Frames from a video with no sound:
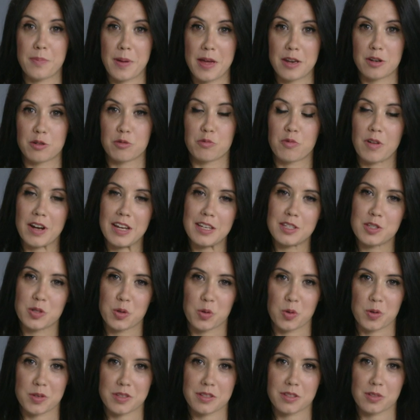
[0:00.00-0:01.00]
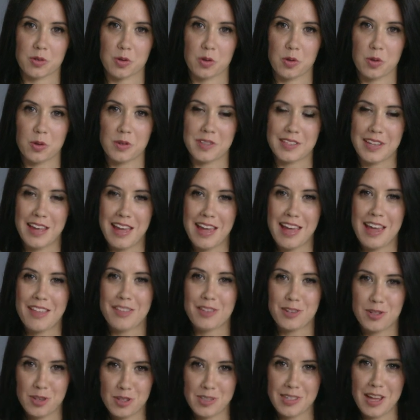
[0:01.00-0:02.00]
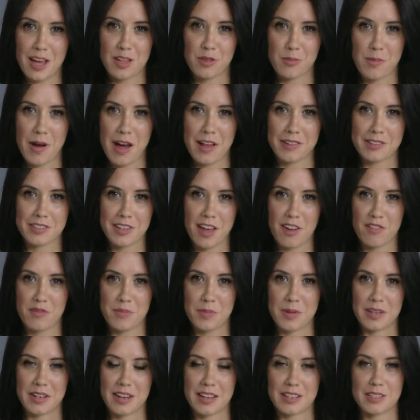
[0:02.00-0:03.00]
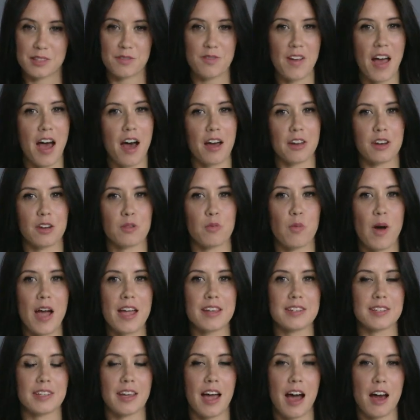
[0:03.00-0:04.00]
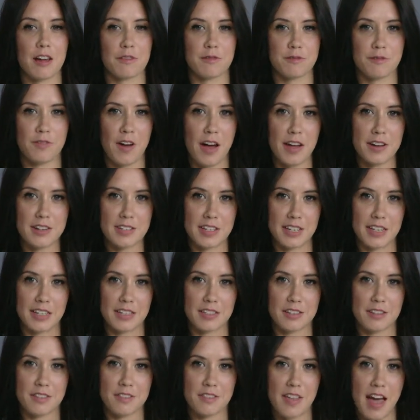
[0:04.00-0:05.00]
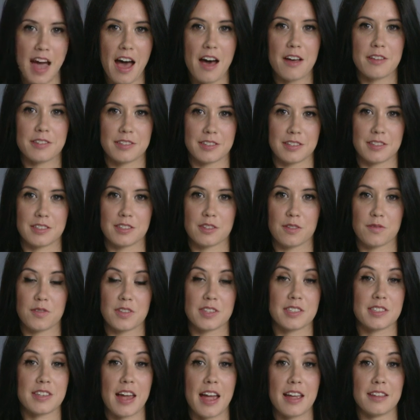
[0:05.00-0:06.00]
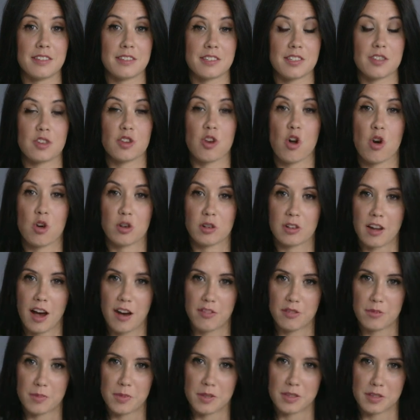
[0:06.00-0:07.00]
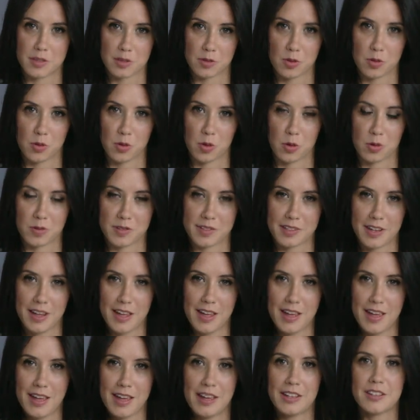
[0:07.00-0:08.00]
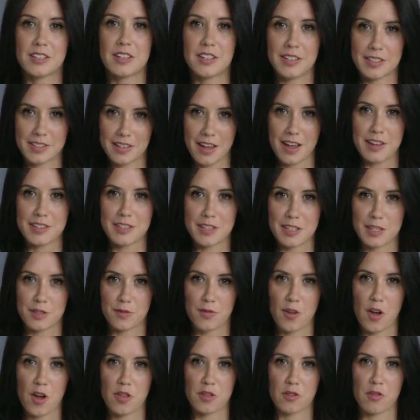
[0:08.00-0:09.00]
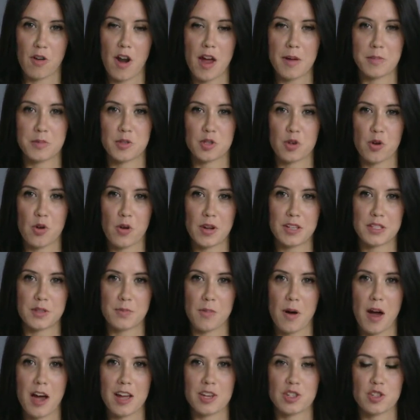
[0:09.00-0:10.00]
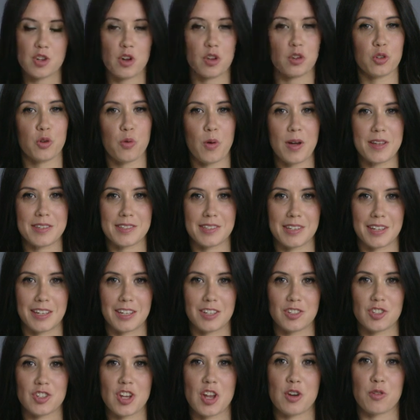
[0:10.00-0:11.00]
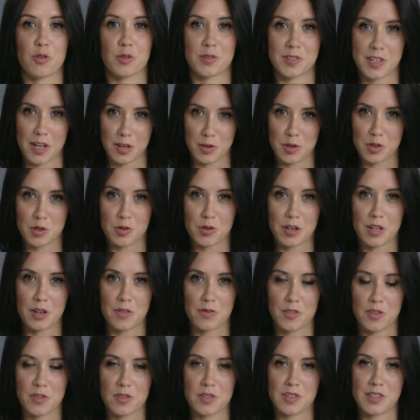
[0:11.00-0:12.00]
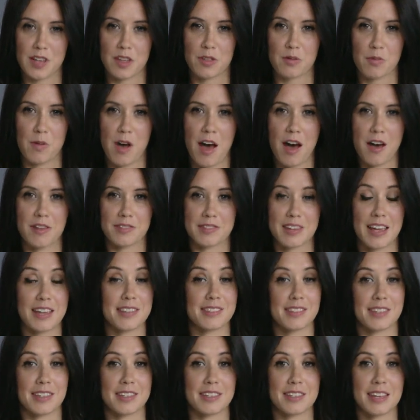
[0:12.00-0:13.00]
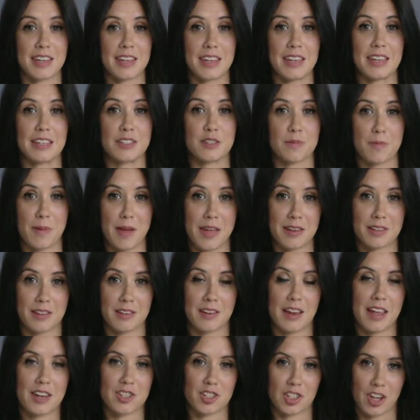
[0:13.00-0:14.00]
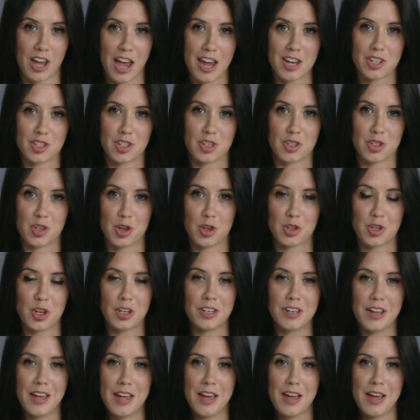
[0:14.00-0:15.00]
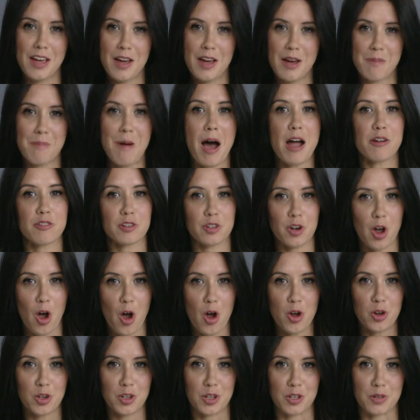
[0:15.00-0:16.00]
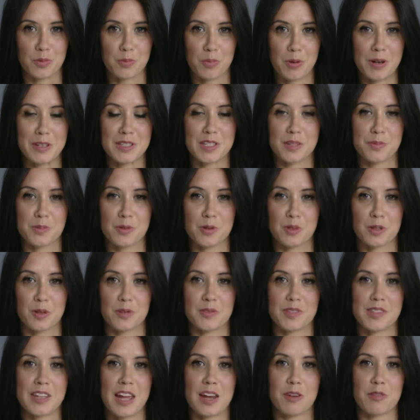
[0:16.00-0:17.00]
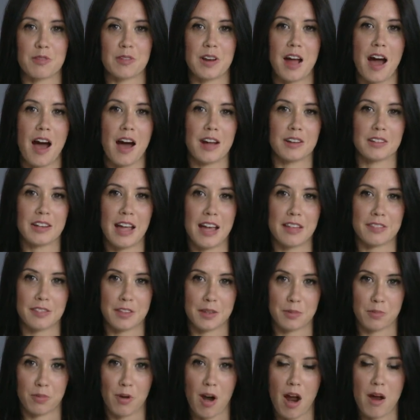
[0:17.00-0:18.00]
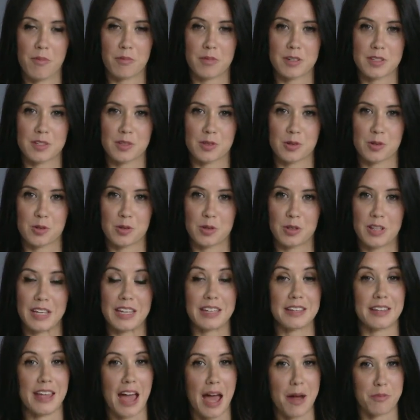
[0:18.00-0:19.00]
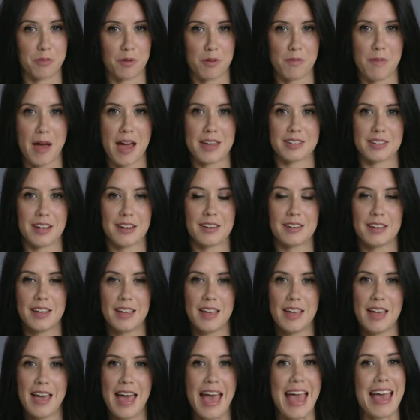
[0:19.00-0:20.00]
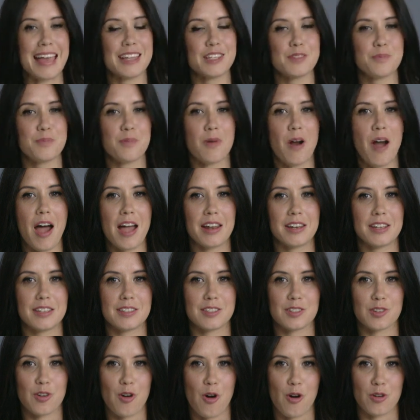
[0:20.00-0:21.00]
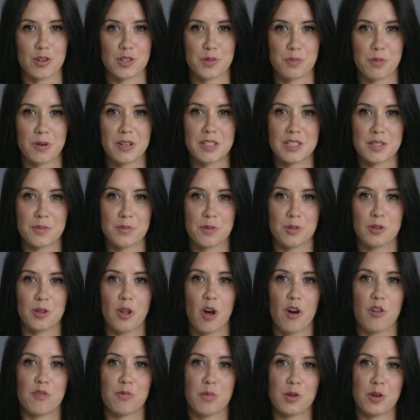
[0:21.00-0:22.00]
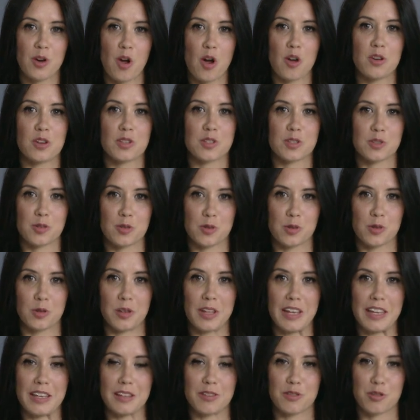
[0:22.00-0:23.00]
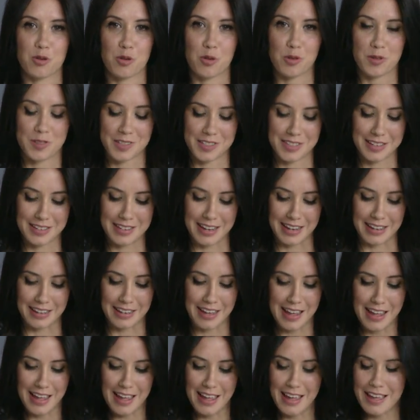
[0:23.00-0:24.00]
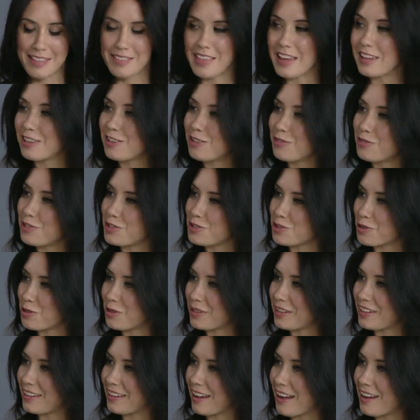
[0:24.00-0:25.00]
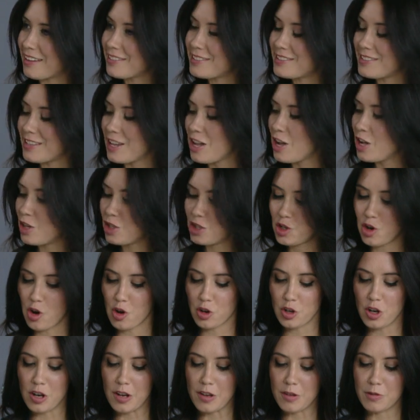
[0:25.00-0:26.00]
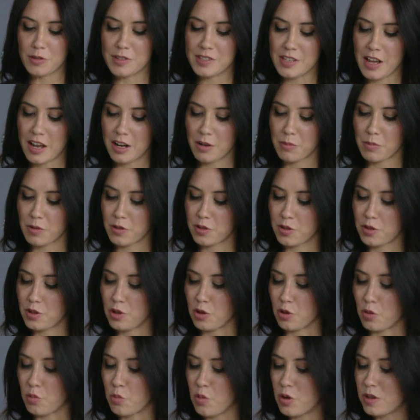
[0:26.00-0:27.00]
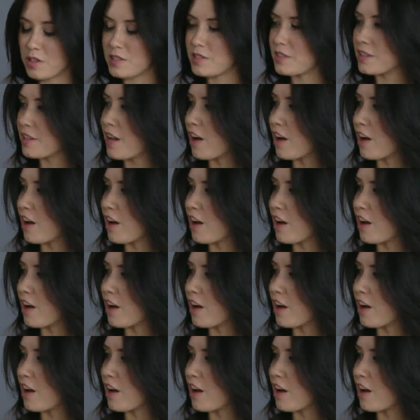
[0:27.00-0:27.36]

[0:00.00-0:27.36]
better resource schools, the New South Wales Government has found a way to cut funding to thousands of the state's non-government schools. To discuss this further, I'm joined by John Quessy, General Secretary of the New South Wales ACT Independent Education Union, Margaret Hogan, Principal of Sacred Heart Catholic Primary School in Cabramatta, and Briony Scott, Principal of Wenona School in North Sydney. Thank you for joining us. John, starting with you, what is the